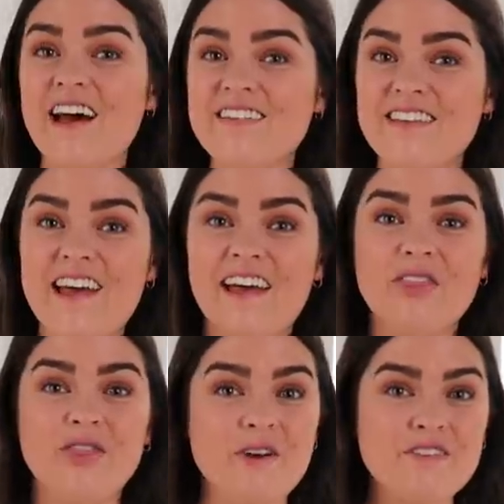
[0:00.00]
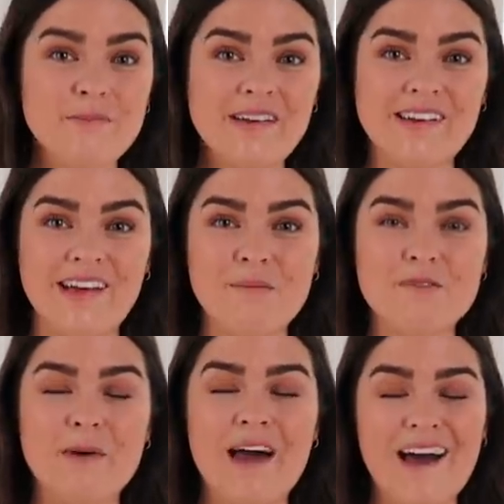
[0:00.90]
that is it. Those are my
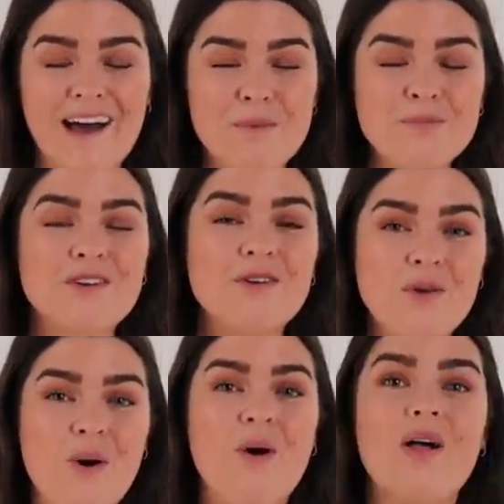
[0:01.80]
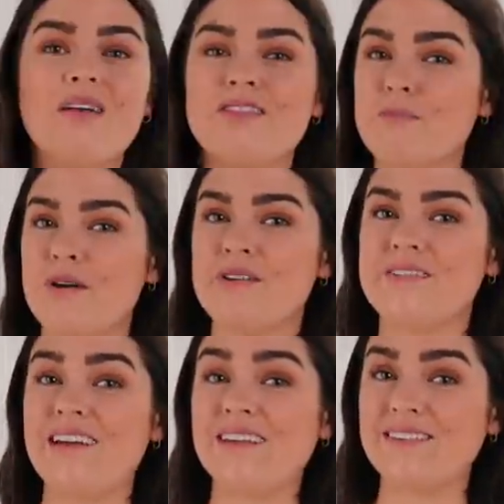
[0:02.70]
tips. Perhaps not the
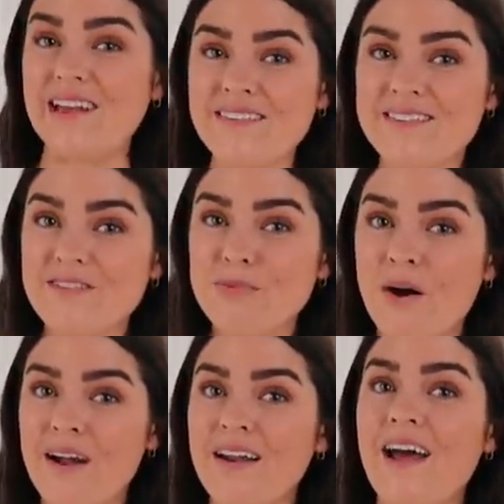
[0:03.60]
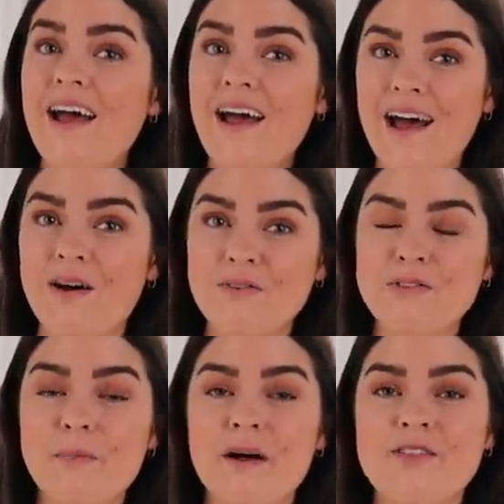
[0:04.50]
most extensive one out of
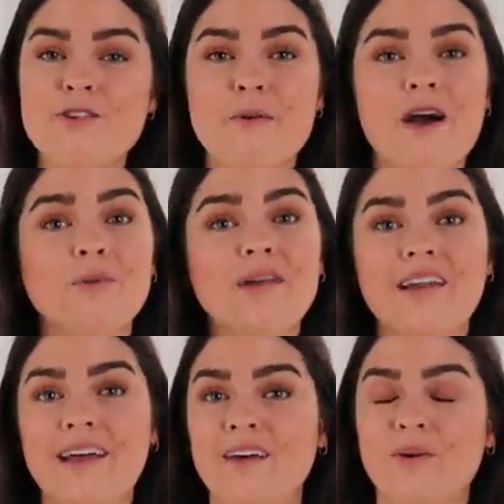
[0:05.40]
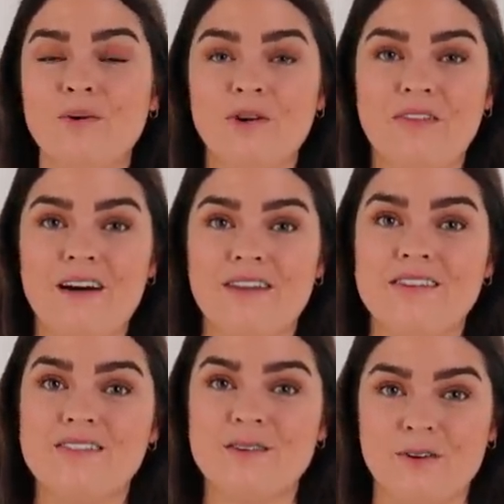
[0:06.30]
the bunch, but I will link all of the
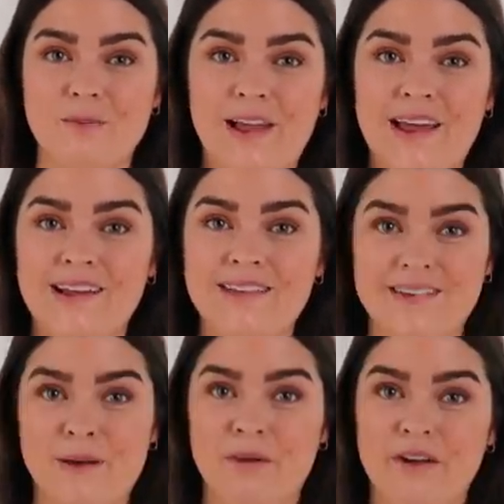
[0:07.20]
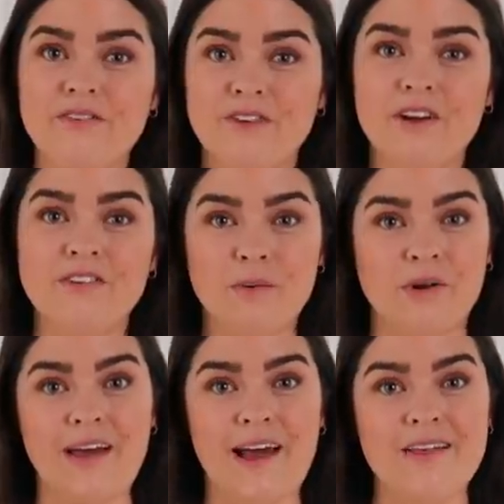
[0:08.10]
others on a playlist down below for you if you
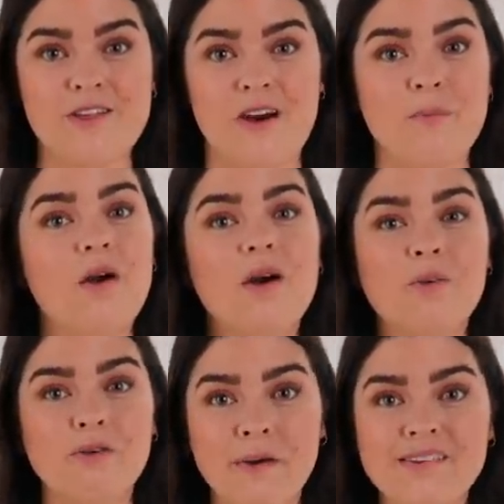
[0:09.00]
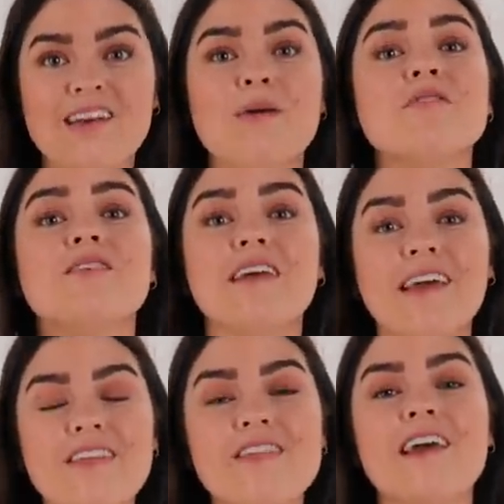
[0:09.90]
want to catch up with my tips for the
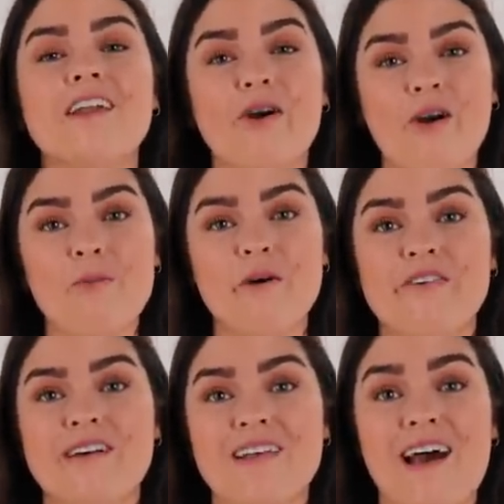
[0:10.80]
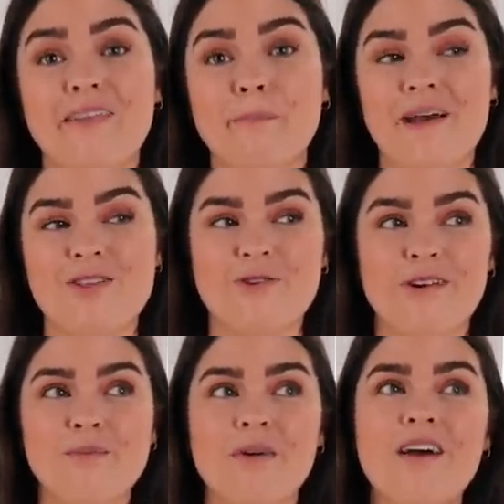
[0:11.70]
kitchen, the home office, and the
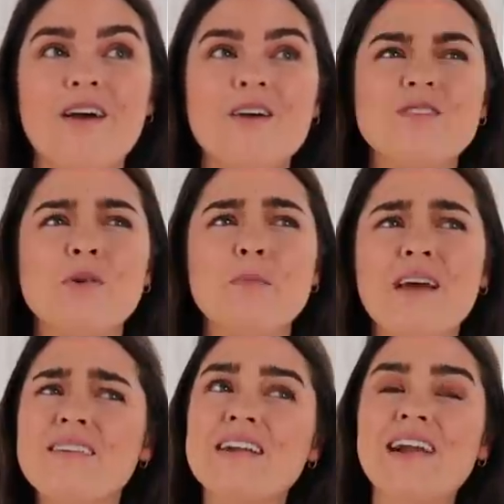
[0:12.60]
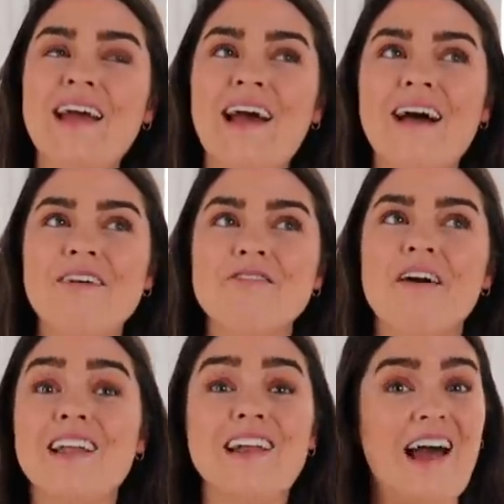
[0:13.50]
bedroom. So we basically
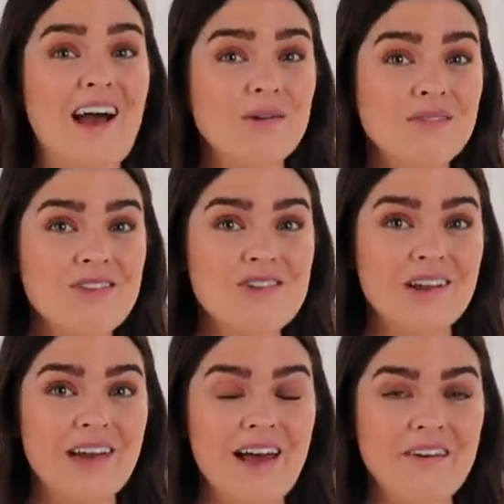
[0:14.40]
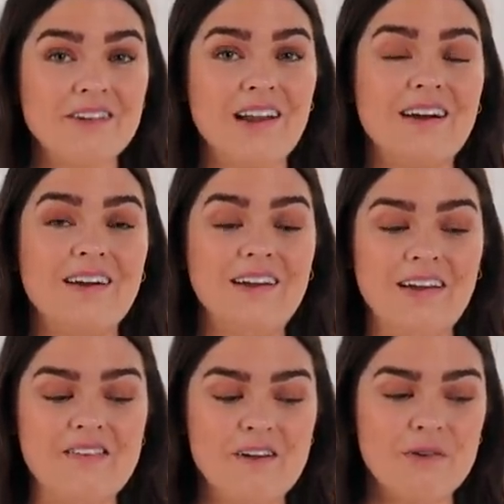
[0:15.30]
have the lounge left, like our
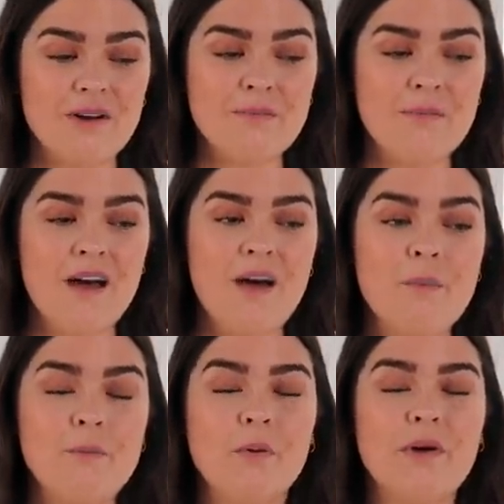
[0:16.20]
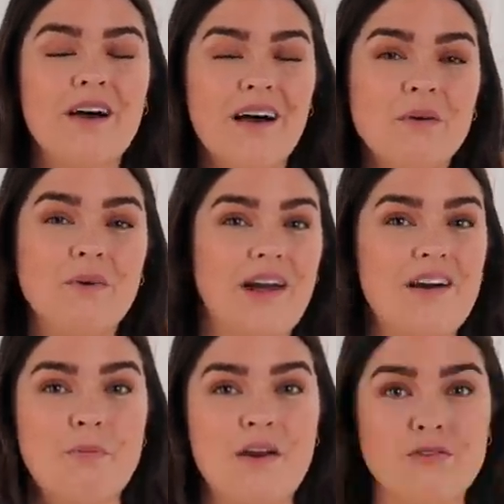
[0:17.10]
living room, but we kind of want to
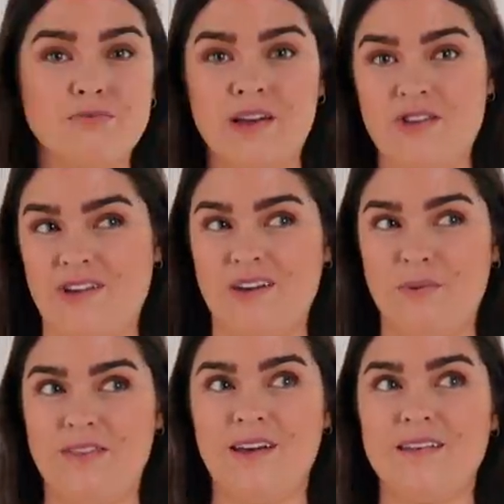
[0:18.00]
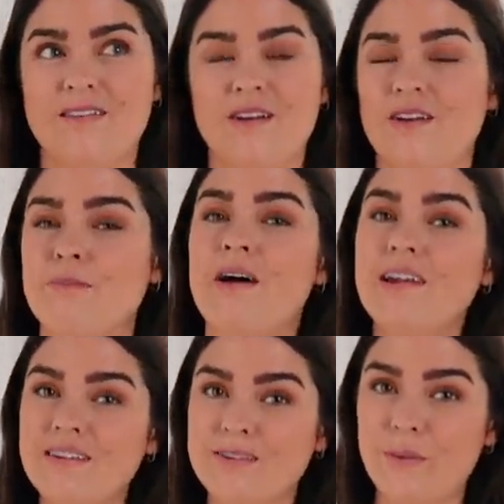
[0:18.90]
have a bit of a rejig with it. So you
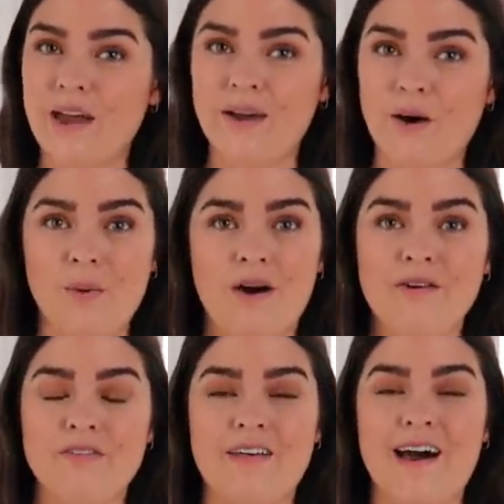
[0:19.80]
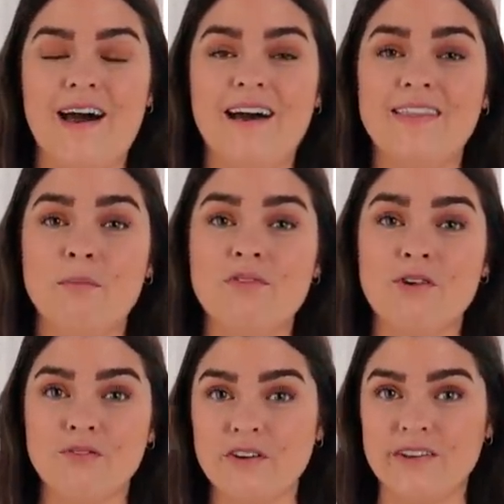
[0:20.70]
might need to wait a while for that. And then
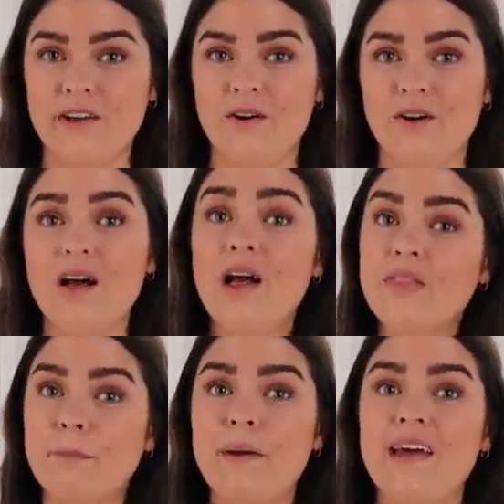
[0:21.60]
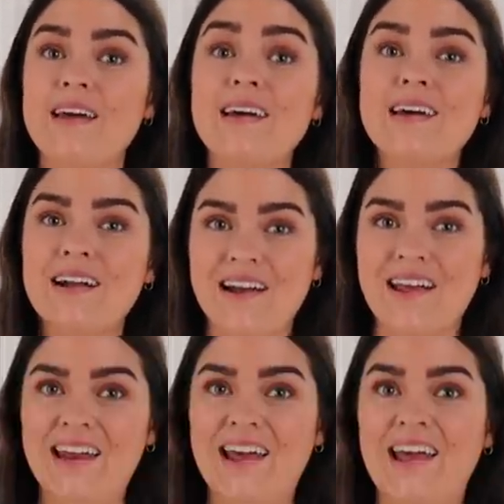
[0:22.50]
we've obviously got the big
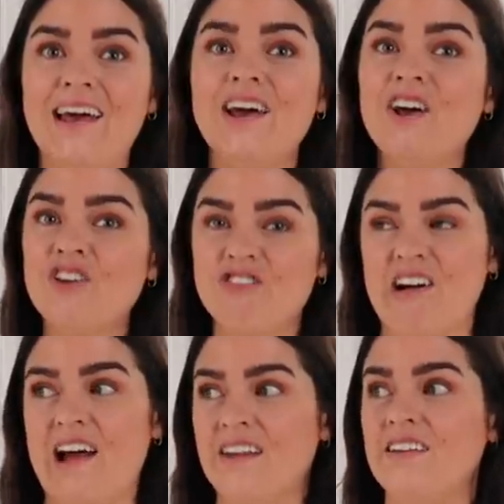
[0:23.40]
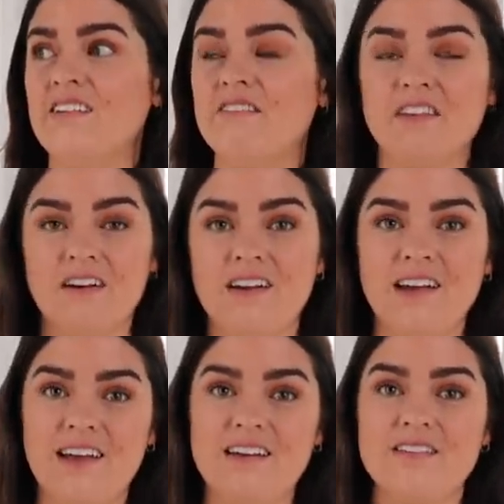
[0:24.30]
cleaning grand
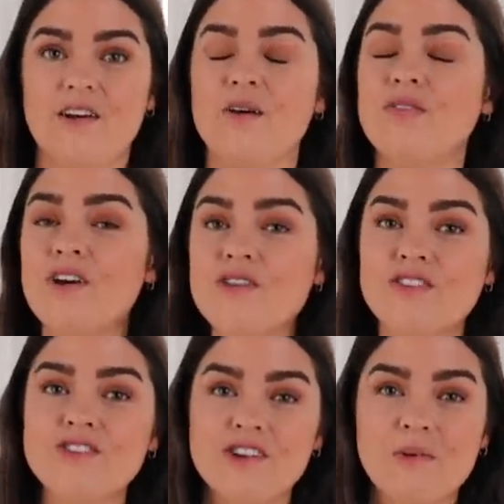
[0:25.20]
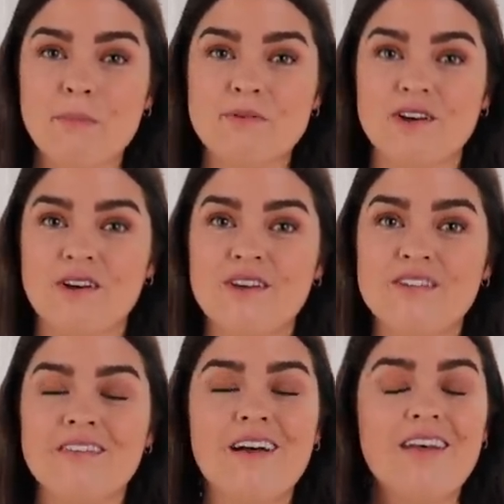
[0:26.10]
finale. So those are the two episodes